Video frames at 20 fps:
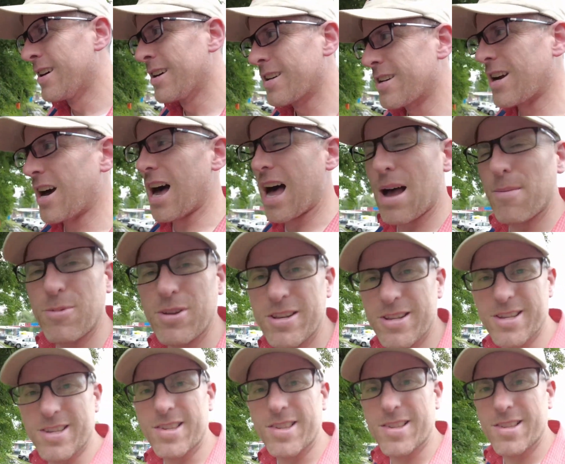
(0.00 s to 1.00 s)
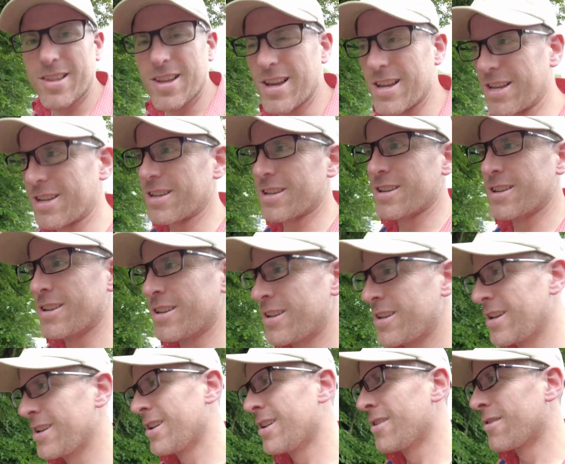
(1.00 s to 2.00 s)
communist, like
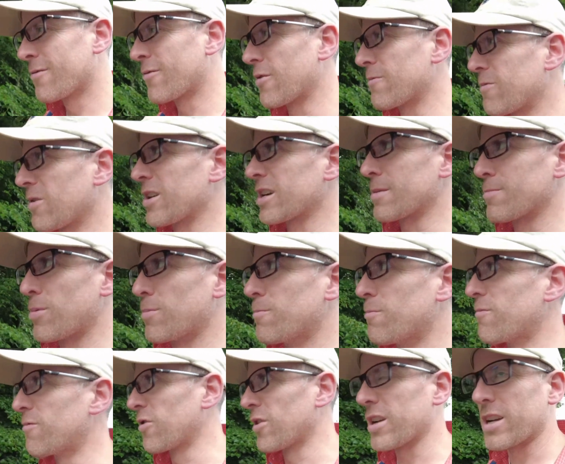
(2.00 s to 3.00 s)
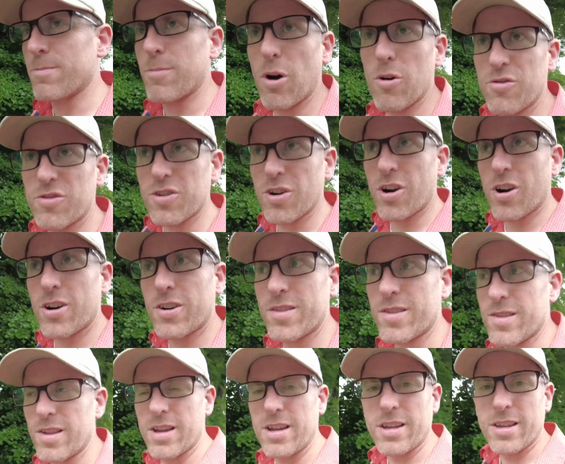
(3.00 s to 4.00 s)
for
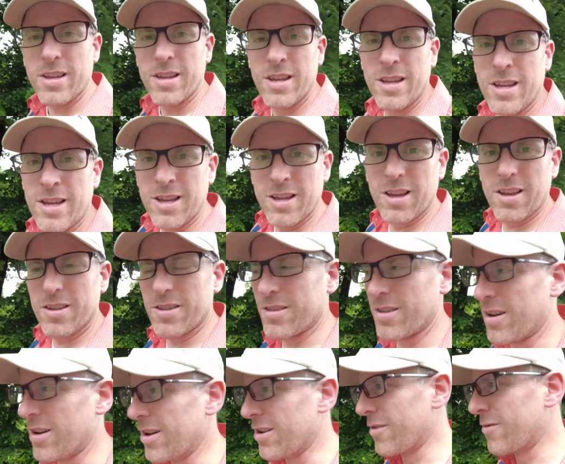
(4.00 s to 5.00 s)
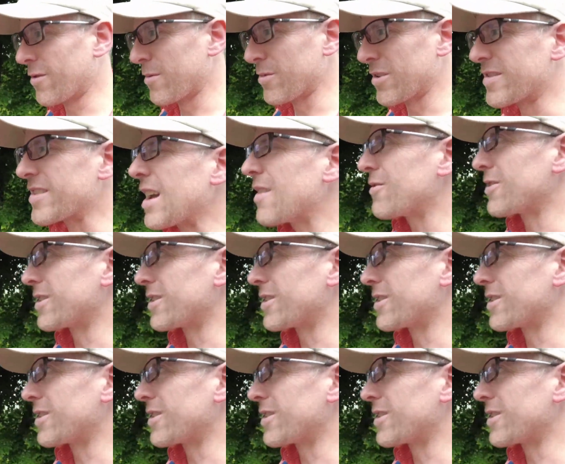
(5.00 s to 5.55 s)
postcards, like from the 70s.